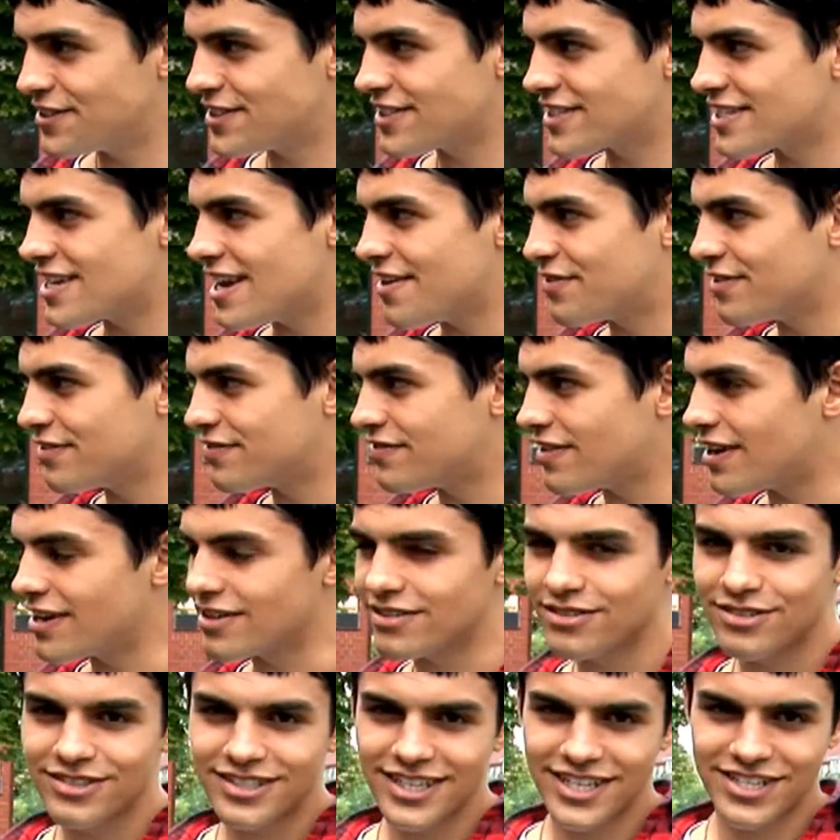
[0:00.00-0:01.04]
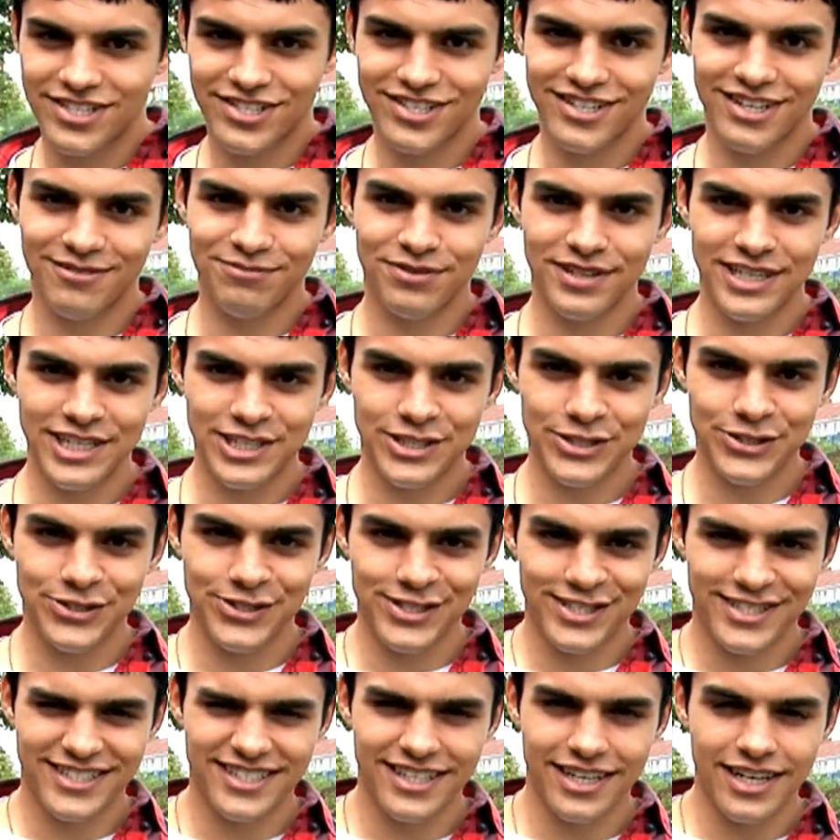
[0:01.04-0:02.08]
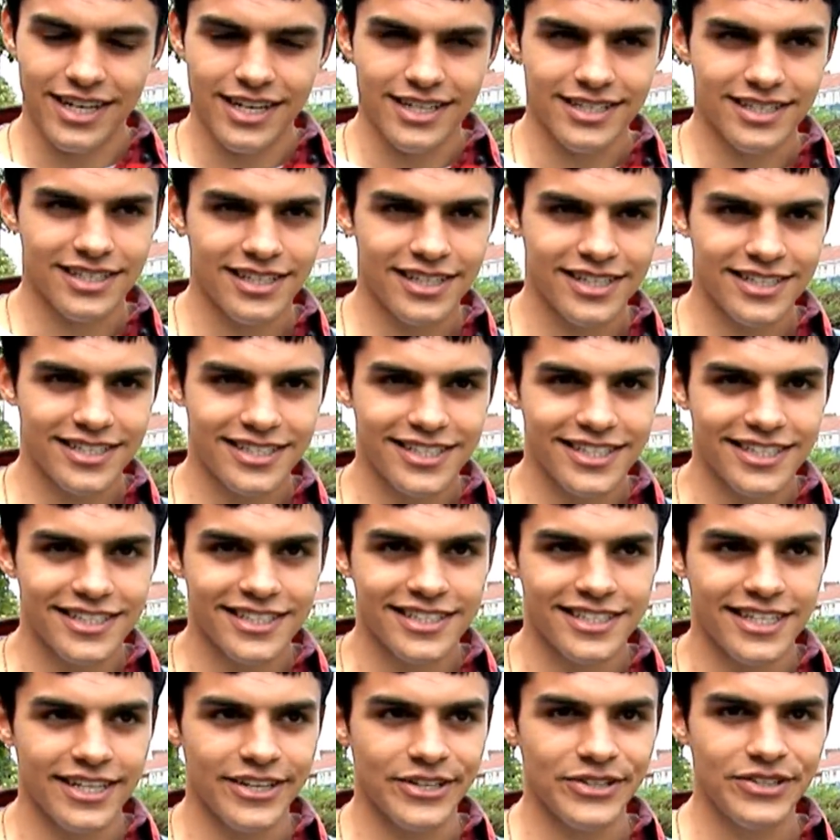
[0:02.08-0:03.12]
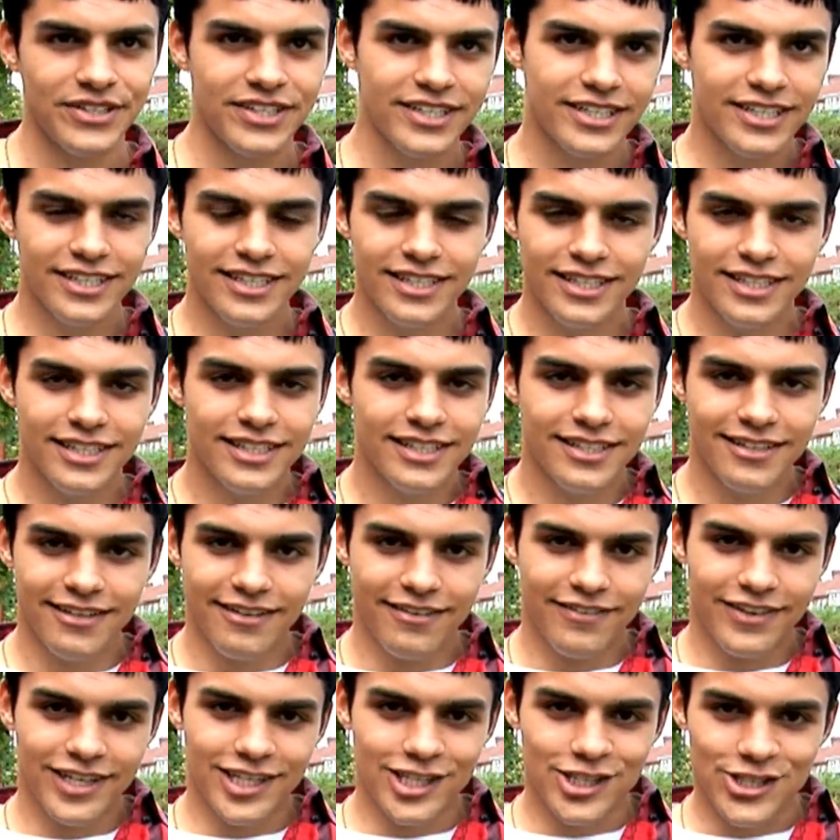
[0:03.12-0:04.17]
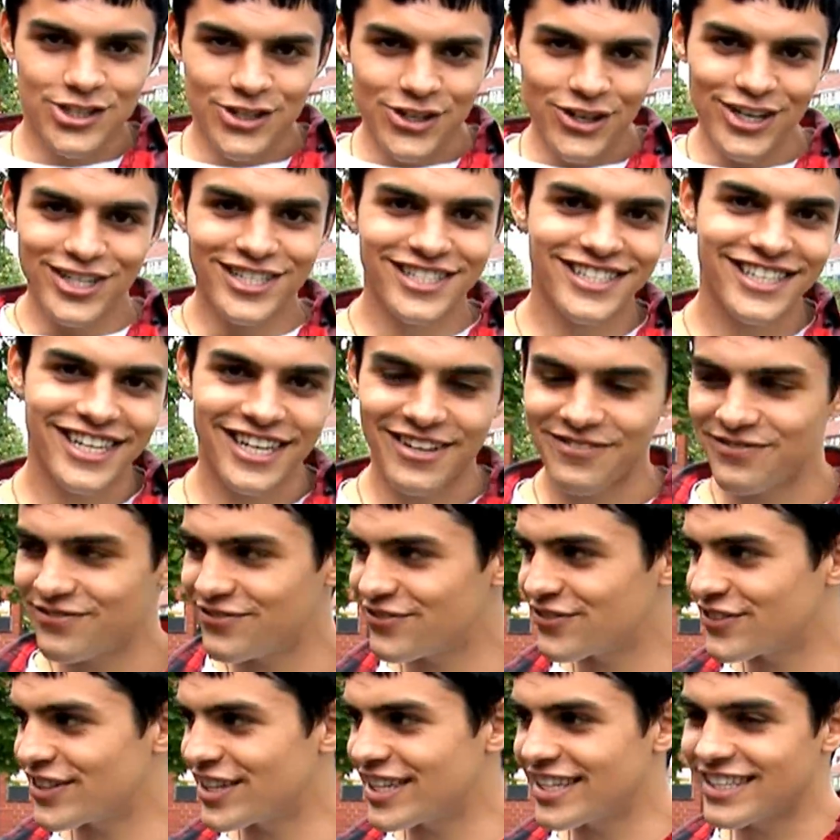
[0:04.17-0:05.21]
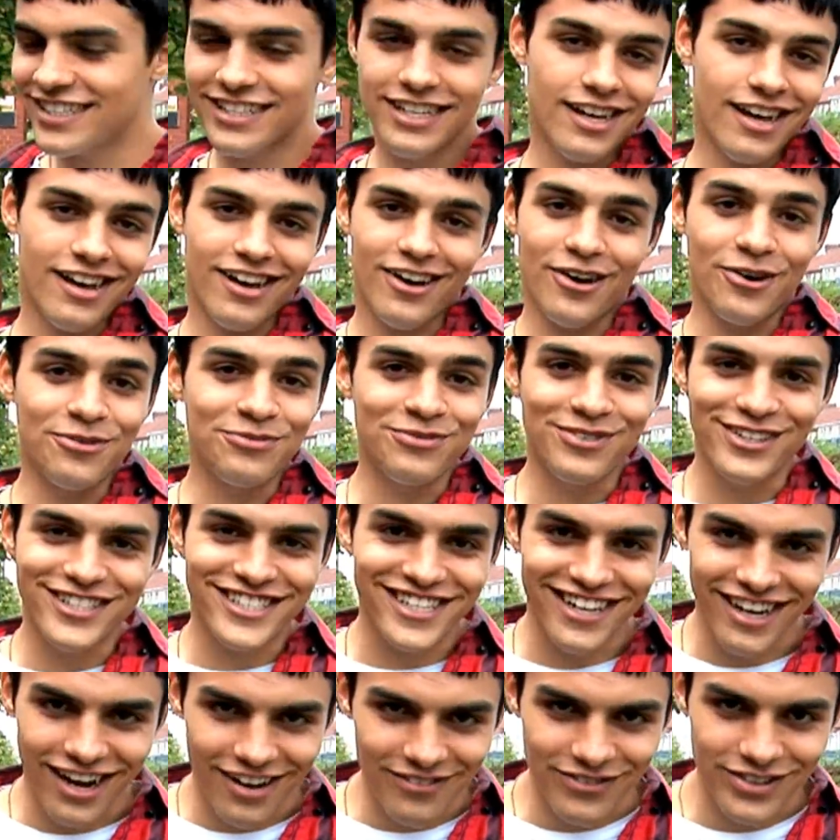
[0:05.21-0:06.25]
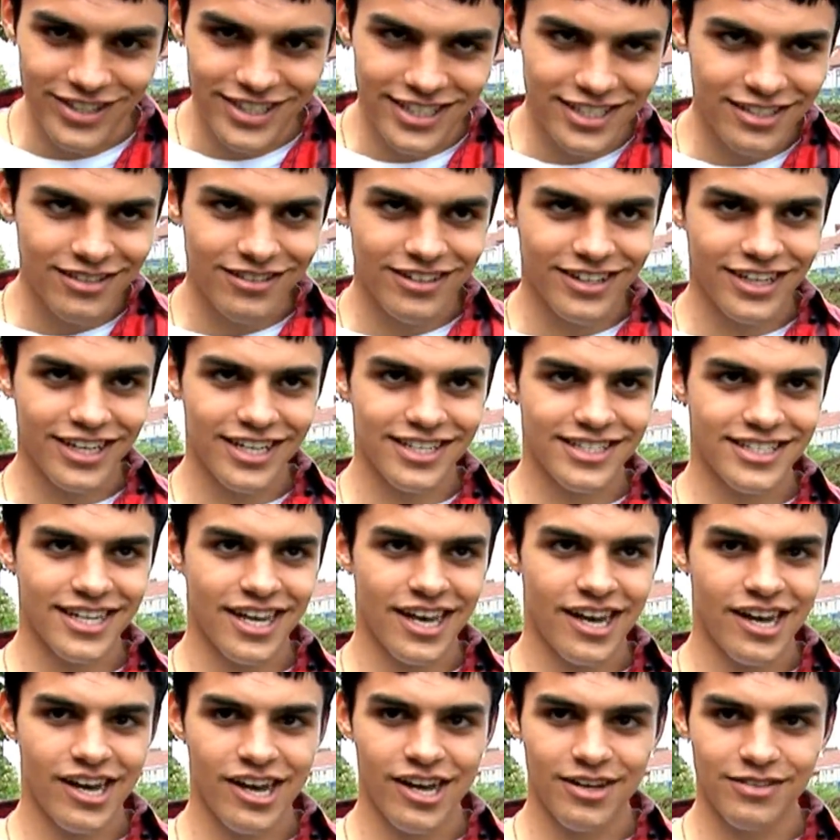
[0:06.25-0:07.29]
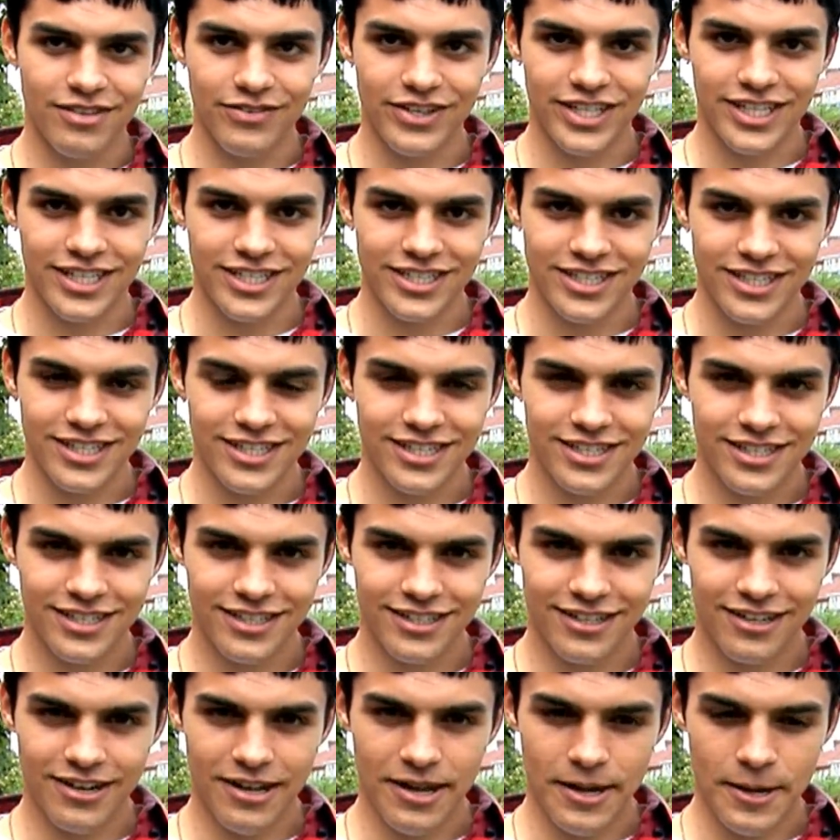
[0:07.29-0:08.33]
Just left the final audition. I'm pretty sure this is the last casting, so fingers crossed. Onwards and upwards is all I'm going to say. I hope that we can just...